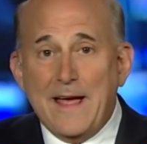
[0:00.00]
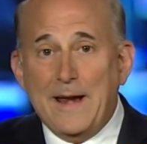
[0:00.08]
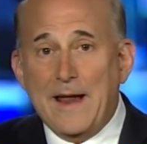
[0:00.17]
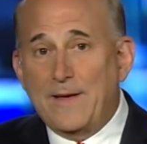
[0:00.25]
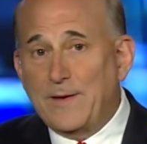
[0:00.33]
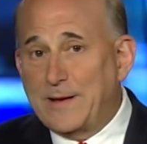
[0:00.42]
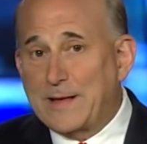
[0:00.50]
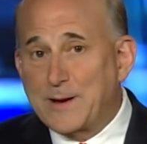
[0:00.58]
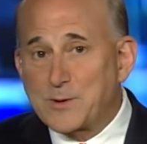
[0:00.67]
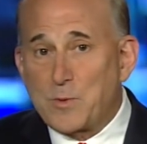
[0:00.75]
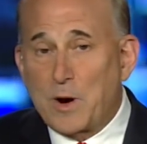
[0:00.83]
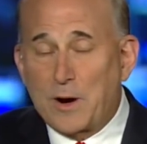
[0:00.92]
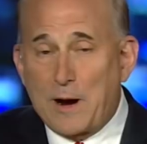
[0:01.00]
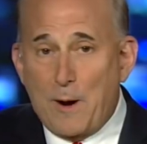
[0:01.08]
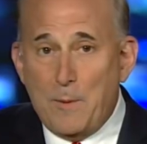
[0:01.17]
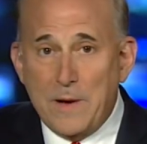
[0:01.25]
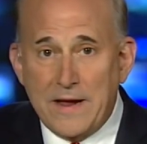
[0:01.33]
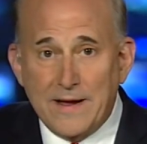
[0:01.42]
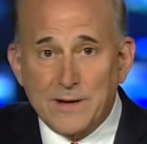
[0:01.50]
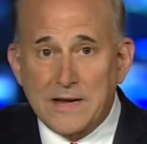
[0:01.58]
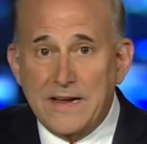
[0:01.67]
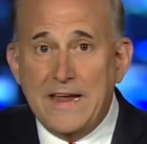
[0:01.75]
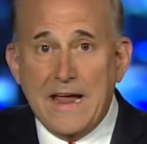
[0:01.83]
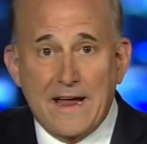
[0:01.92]
and I think that's where Comey
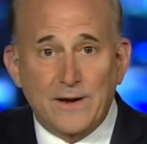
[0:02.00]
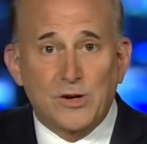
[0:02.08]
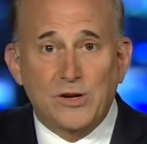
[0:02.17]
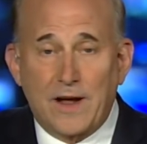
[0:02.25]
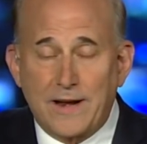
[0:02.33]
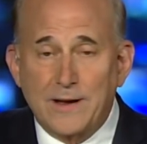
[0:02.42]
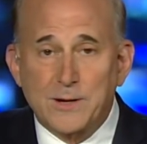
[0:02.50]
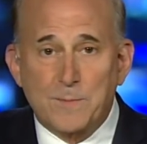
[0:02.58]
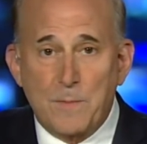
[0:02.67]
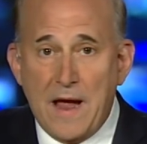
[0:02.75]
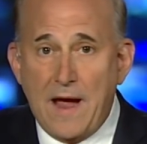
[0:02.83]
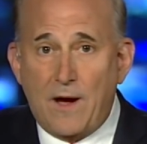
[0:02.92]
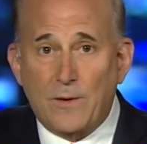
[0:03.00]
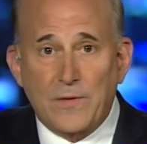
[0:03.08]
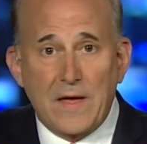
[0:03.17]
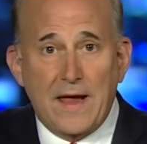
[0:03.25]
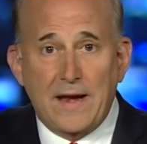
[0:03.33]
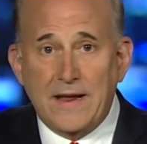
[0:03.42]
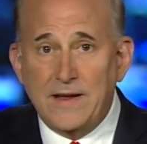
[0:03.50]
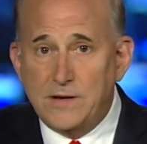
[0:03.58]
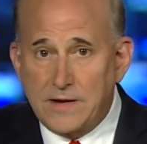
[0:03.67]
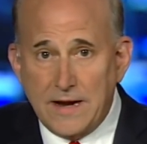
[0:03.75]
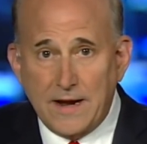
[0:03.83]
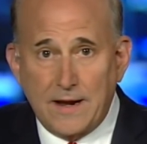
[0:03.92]
is. He can't shut his mouth, and
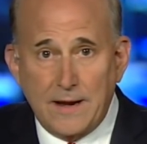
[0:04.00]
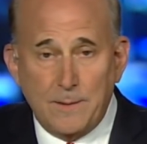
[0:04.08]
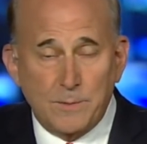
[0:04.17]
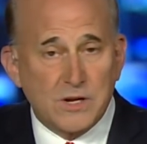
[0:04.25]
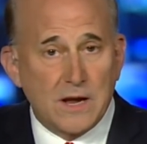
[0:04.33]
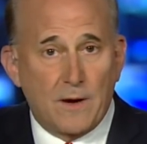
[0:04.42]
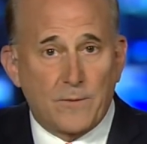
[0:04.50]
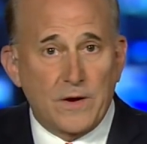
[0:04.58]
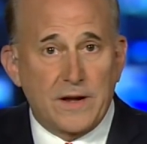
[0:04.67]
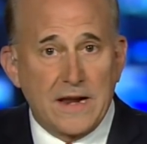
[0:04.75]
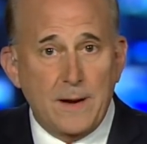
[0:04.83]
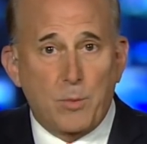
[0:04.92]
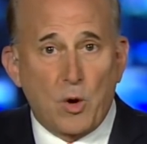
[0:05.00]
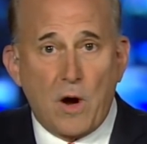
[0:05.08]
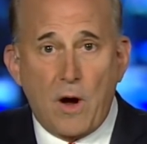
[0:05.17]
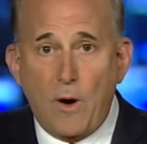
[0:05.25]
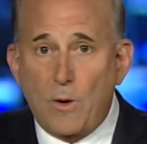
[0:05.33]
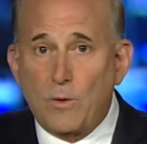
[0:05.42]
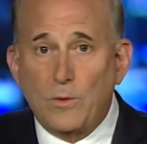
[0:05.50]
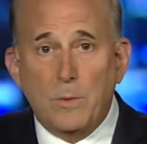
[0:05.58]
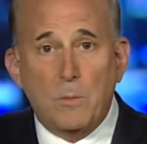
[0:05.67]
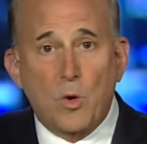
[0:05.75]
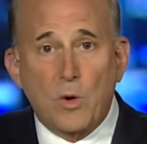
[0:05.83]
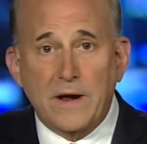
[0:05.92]
he's digging himself a deeper hole
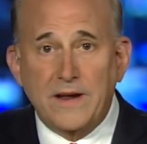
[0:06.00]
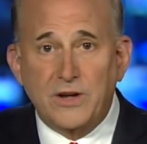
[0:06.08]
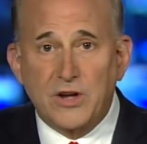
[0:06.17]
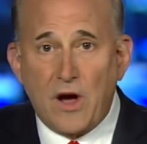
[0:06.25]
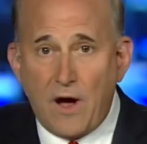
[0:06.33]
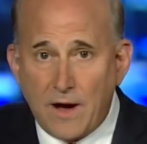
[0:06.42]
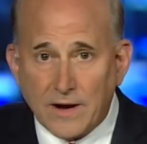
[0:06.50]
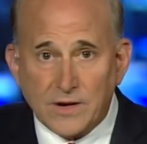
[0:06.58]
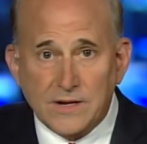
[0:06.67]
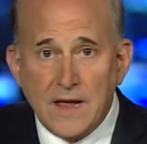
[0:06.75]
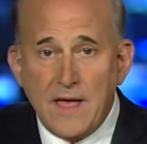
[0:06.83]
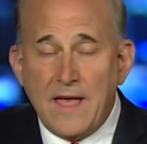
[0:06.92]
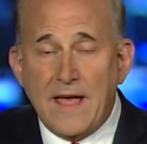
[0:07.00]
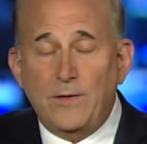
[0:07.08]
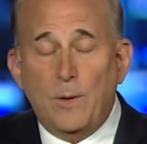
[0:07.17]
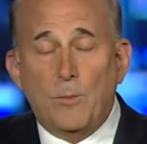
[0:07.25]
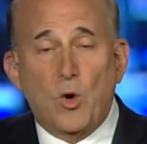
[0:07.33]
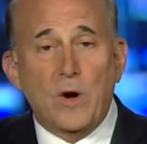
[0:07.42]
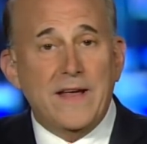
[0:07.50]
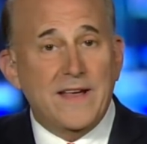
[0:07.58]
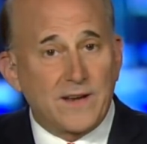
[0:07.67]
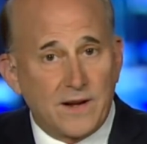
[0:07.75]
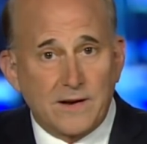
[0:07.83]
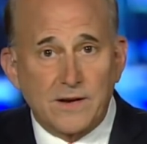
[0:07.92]
the more he talks and the more
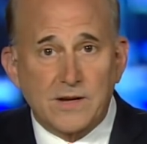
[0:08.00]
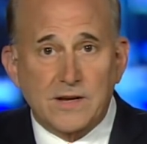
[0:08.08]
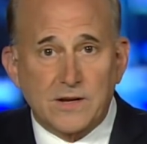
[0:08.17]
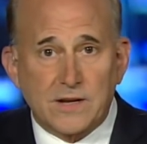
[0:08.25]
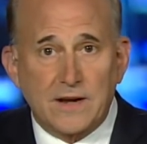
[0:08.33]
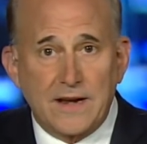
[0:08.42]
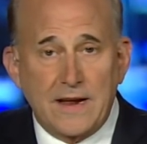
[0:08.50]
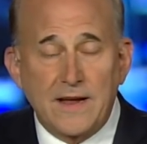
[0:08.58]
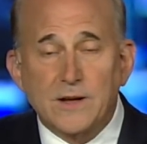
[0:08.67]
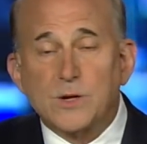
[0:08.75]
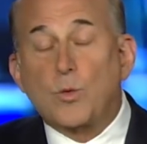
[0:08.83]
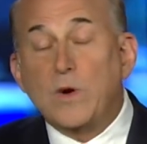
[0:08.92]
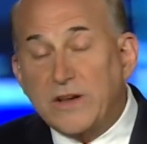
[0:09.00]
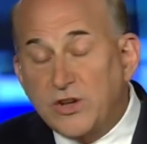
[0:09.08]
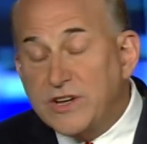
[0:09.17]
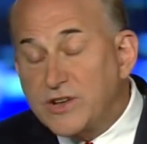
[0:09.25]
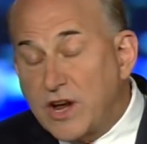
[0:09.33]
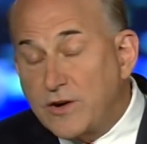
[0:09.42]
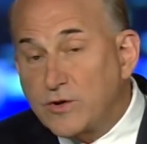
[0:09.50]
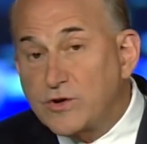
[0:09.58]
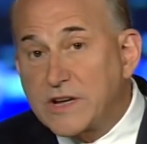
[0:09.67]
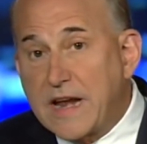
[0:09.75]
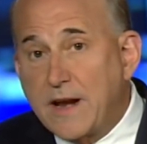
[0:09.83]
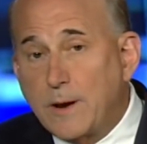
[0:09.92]
inconsistent he is, which is
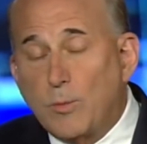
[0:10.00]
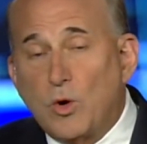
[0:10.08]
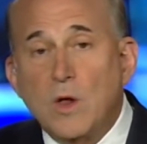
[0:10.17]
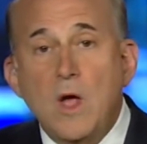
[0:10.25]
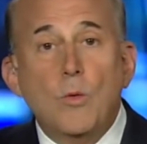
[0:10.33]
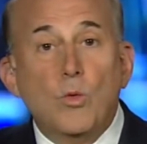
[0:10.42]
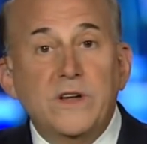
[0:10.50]
understandable.